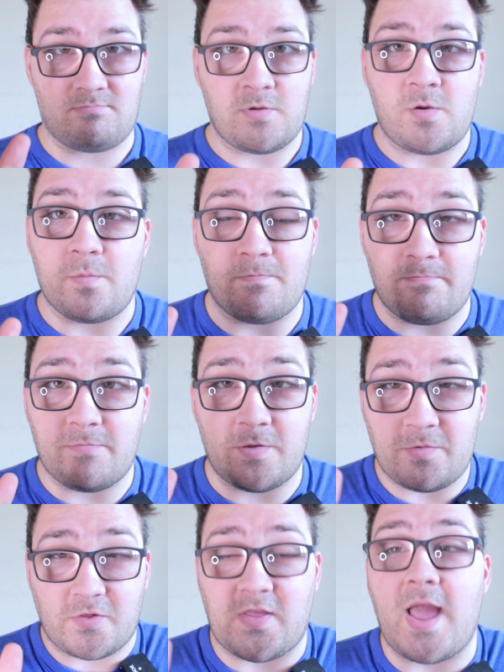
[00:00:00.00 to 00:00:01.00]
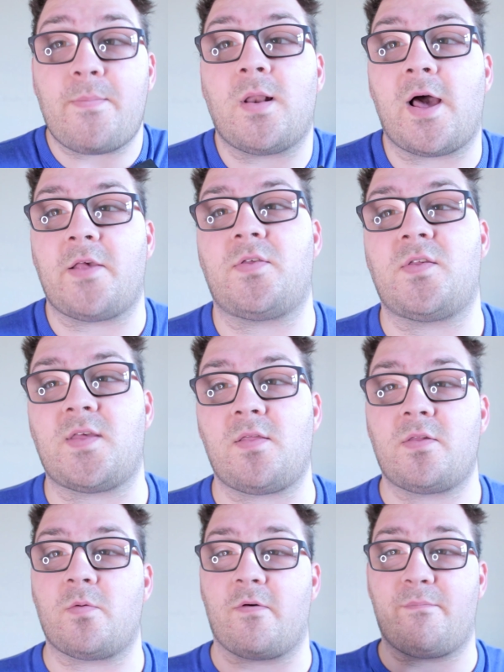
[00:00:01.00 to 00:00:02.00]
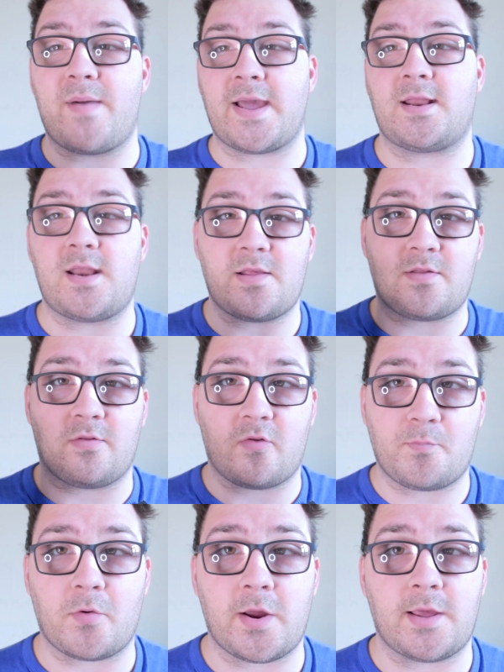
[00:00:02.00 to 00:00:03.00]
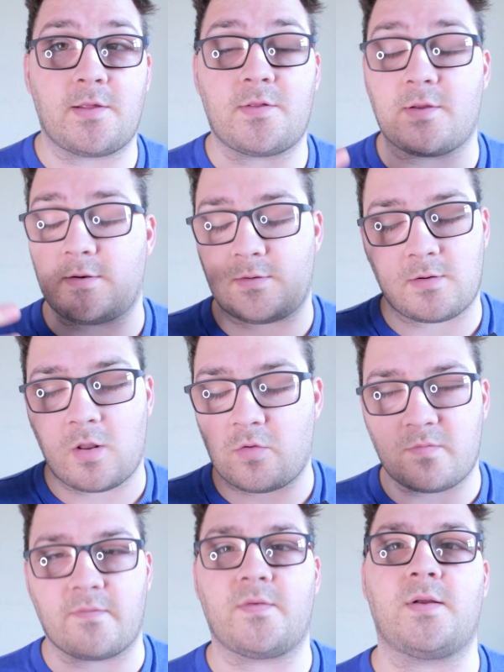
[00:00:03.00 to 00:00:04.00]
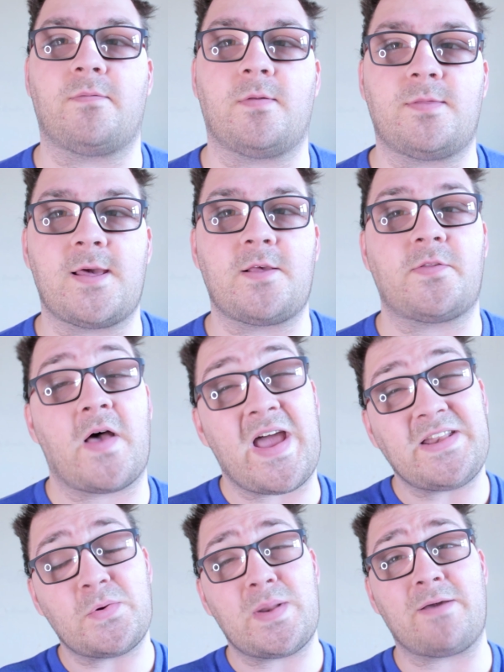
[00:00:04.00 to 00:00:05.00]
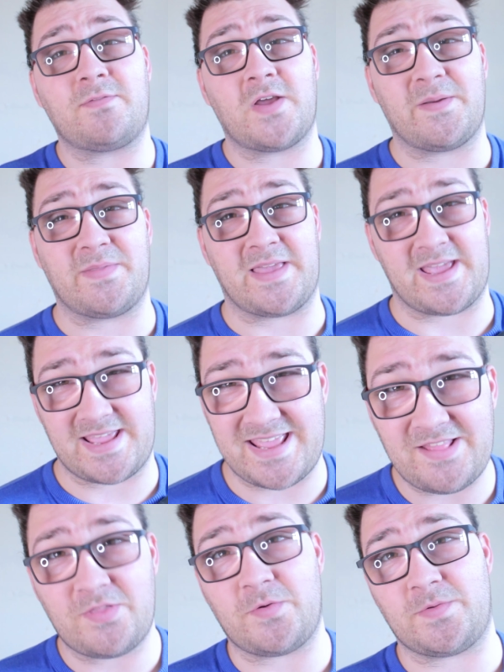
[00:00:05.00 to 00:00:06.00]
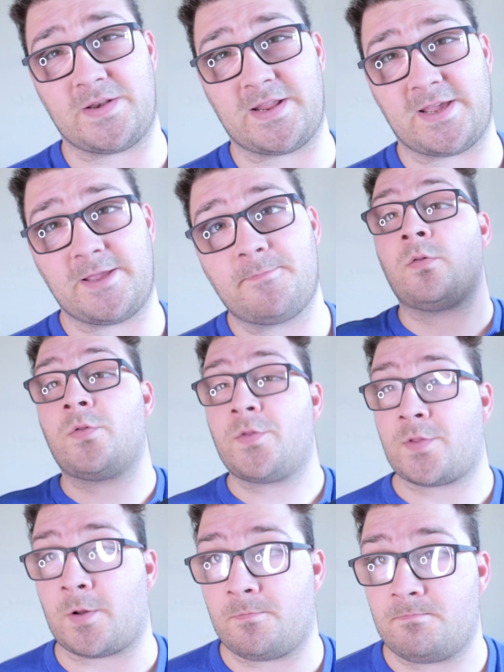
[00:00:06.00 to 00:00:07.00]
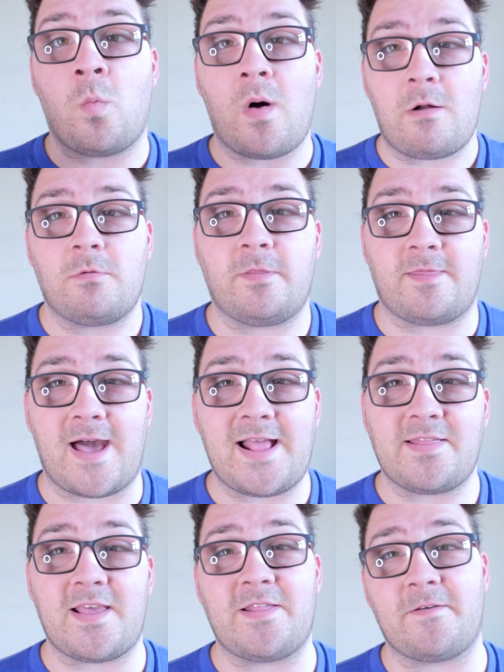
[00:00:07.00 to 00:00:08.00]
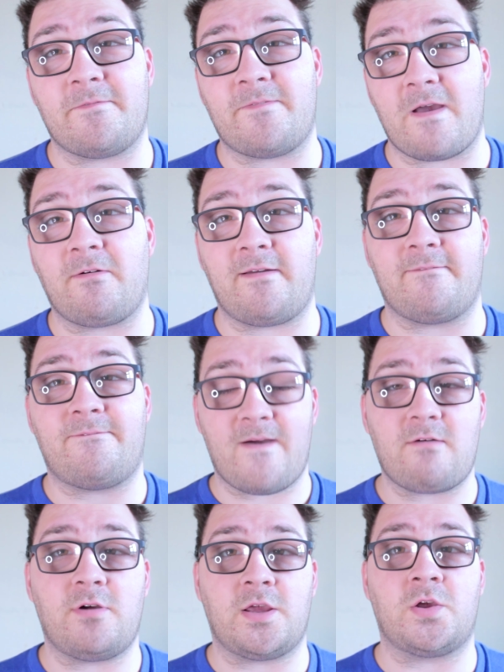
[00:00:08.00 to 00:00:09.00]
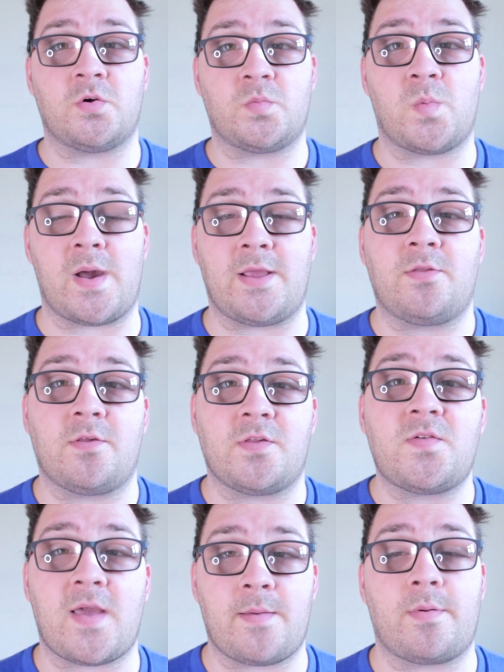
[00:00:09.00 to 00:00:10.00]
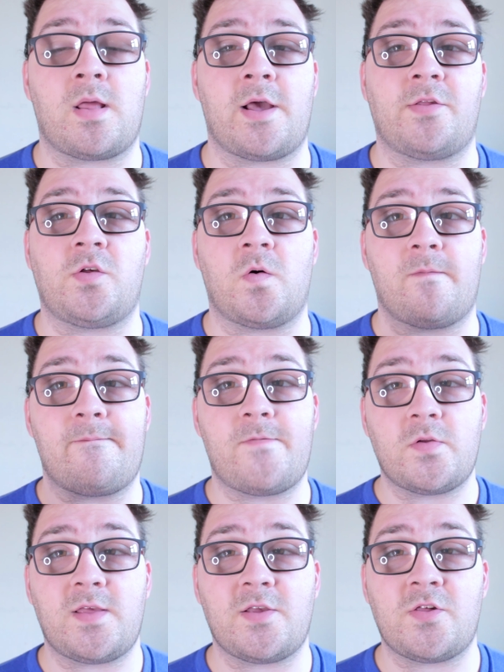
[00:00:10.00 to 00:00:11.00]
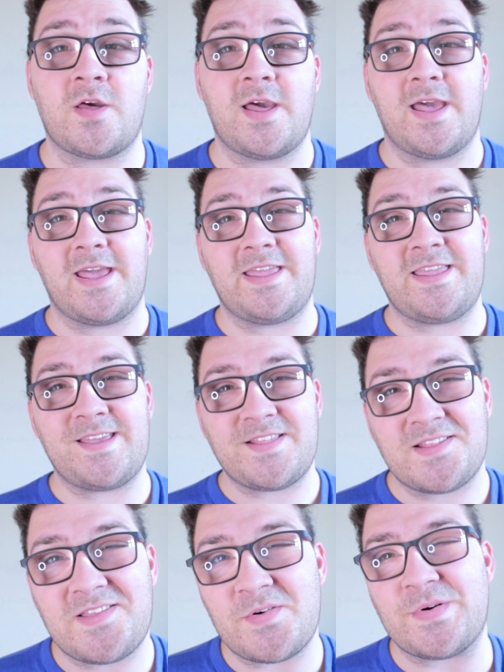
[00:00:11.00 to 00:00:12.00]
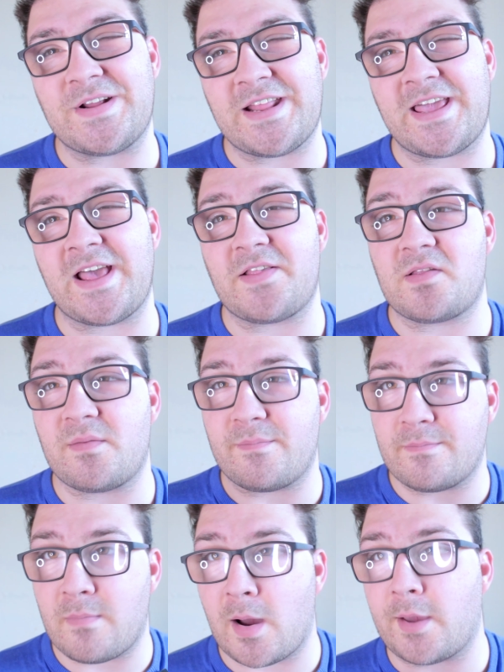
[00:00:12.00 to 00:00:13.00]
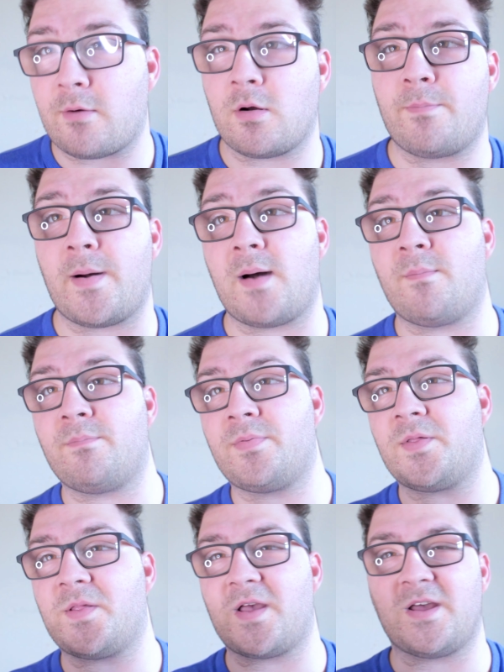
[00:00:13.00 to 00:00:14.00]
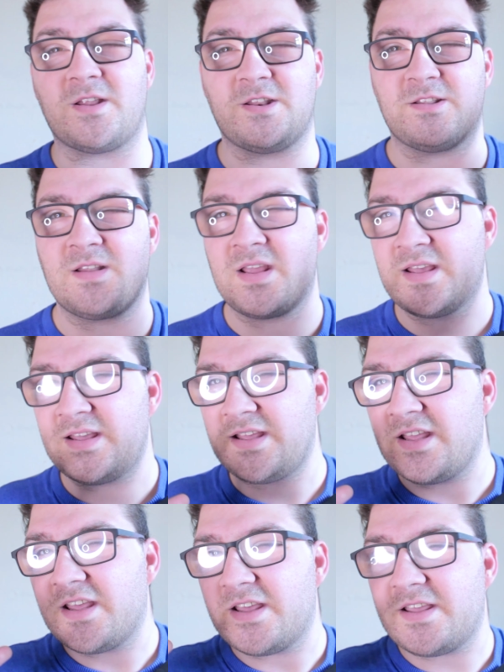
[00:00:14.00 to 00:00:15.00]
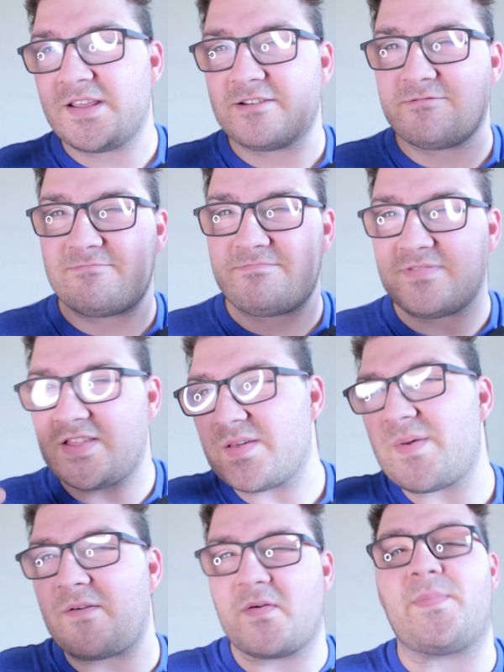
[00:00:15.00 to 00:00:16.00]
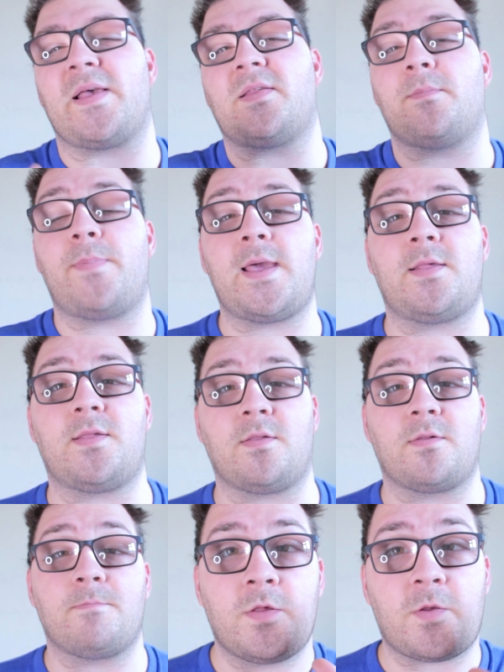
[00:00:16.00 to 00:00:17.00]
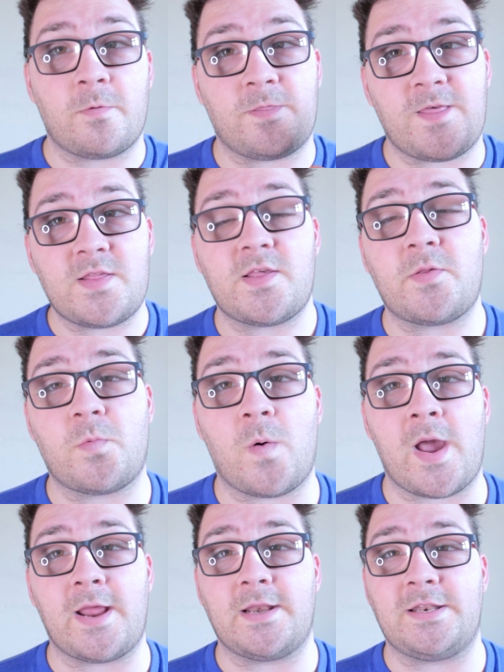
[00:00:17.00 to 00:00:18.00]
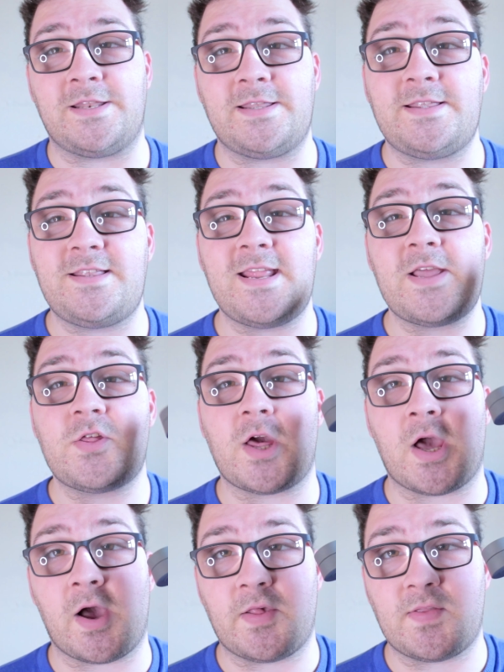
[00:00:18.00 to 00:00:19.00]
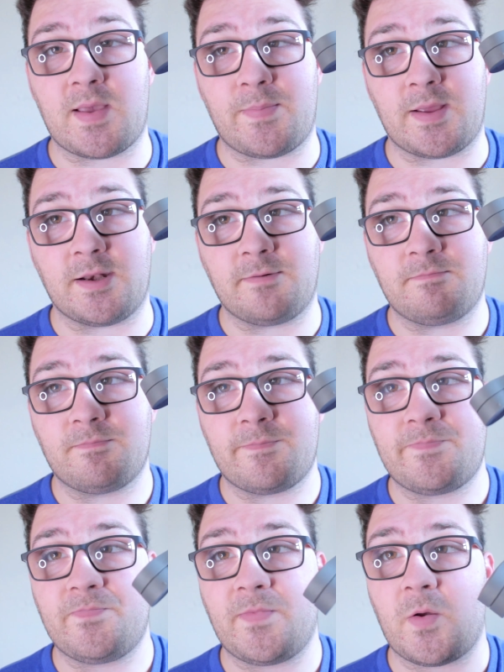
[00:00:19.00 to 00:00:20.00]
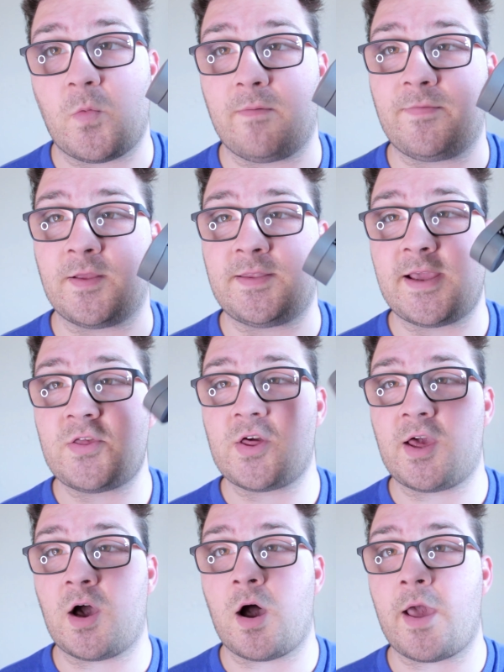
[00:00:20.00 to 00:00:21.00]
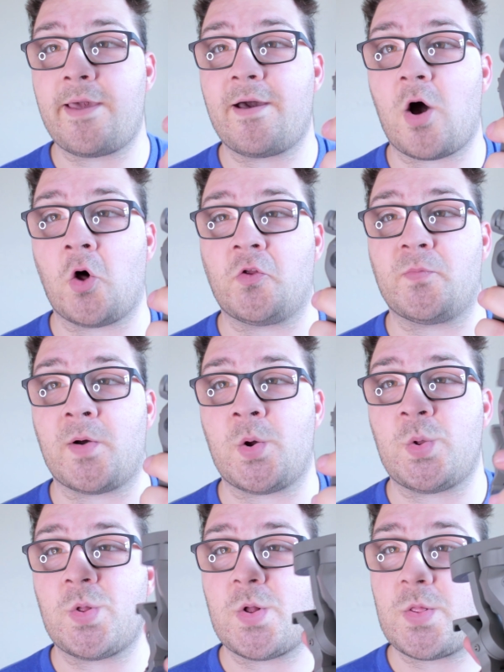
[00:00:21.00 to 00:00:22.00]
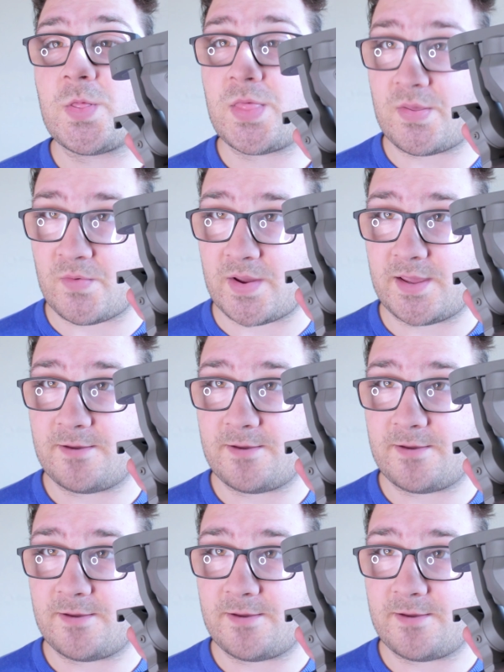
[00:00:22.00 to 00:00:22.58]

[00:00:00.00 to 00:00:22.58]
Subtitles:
You stabilize the sensor with magnets and springs and lots of other different things that I don't have time to get into today. So, while that is a very, very good way to stabilize your footage, you're still going to get some micro bumps and some other bits and pieces. So this is where DJI step in with the DJI OSMO 3.